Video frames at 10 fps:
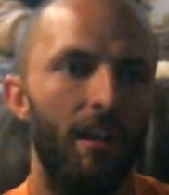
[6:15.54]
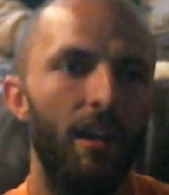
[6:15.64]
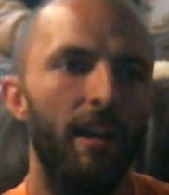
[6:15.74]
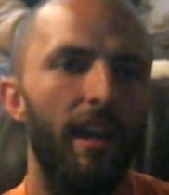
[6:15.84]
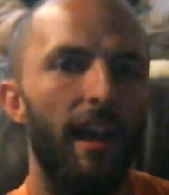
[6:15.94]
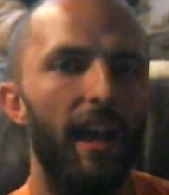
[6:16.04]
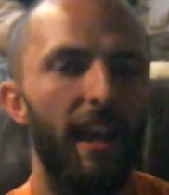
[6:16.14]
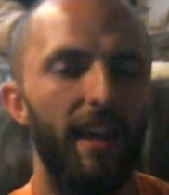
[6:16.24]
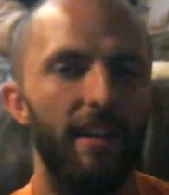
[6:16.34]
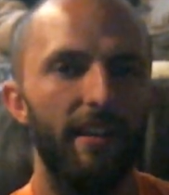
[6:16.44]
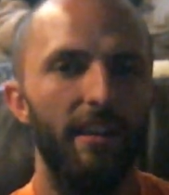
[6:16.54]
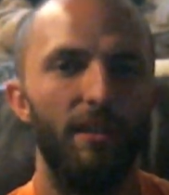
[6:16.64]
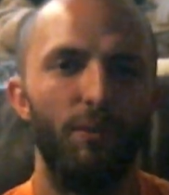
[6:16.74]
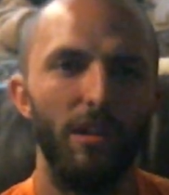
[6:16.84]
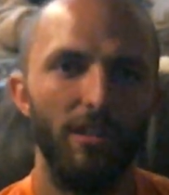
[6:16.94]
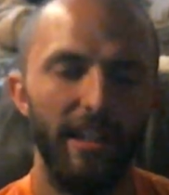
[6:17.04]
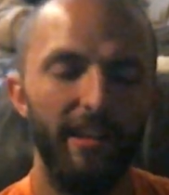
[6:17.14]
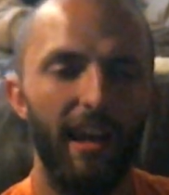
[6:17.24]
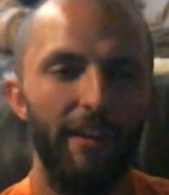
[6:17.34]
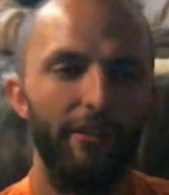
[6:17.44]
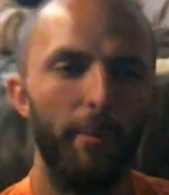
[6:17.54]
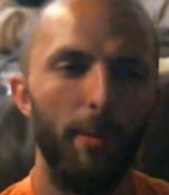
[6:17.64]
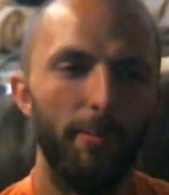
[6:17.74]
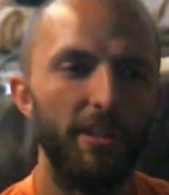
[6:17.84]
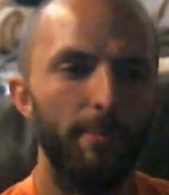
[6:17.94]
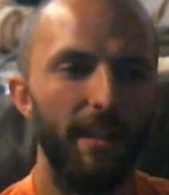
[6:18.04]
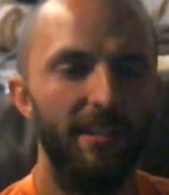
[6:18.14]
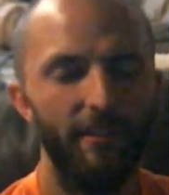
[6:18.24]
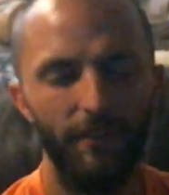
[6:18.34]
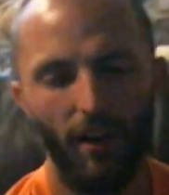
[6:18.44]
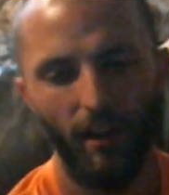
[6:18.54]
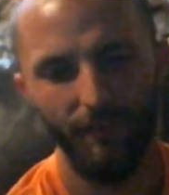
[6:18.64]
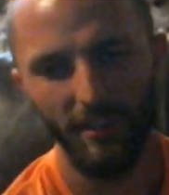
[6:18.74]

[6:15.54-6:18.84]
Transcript: And if we look at that from our perspective, obviously we'll